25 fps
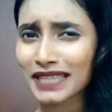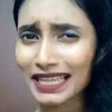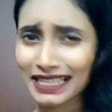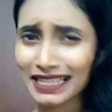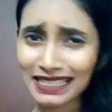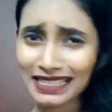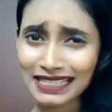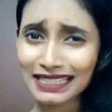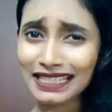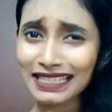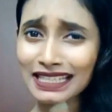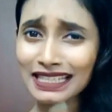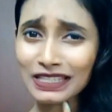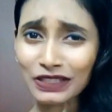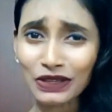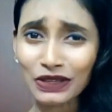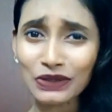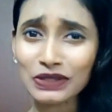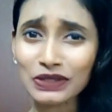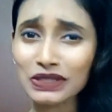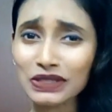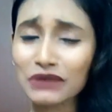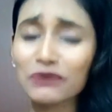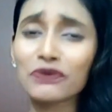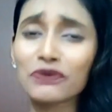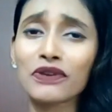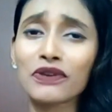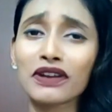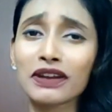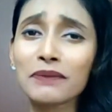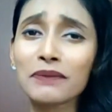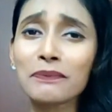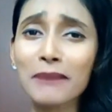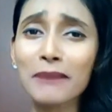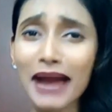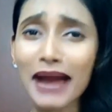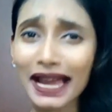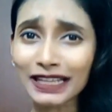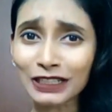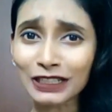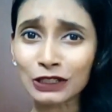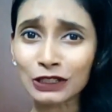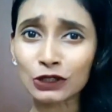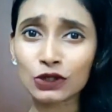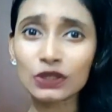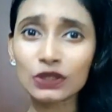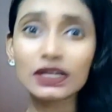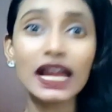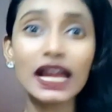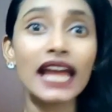Yes, this gives a very matte
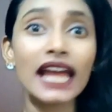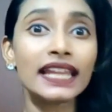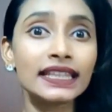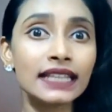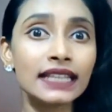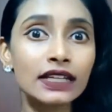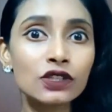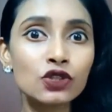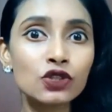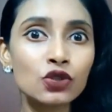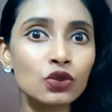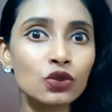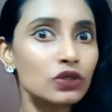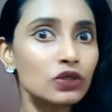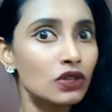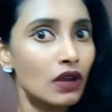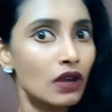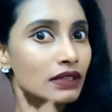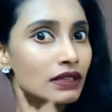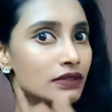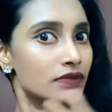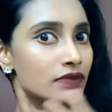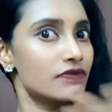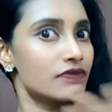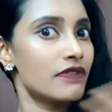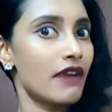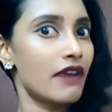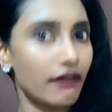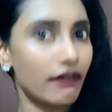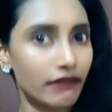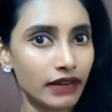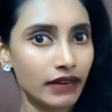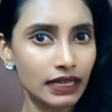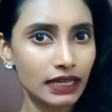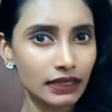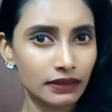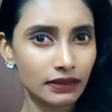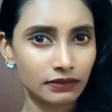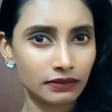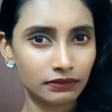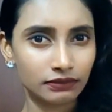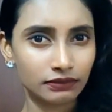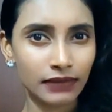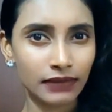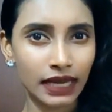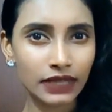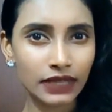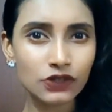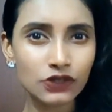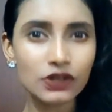look, and that too not very
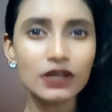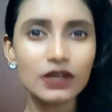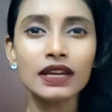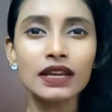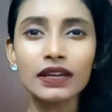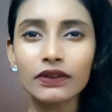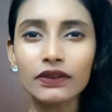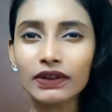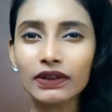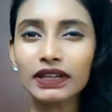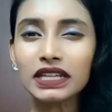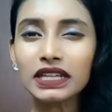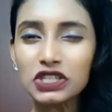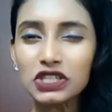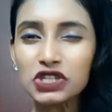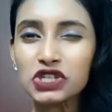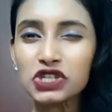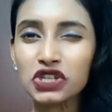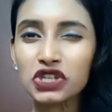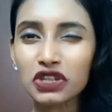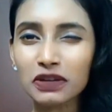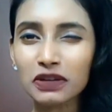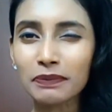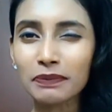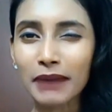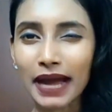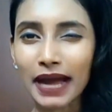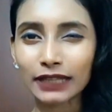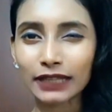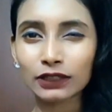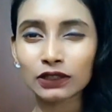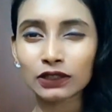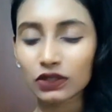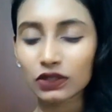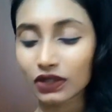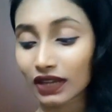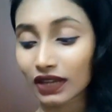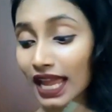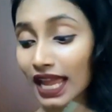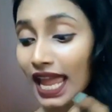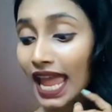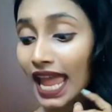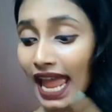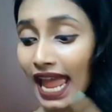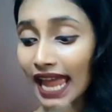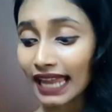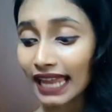much, very sheer matte look.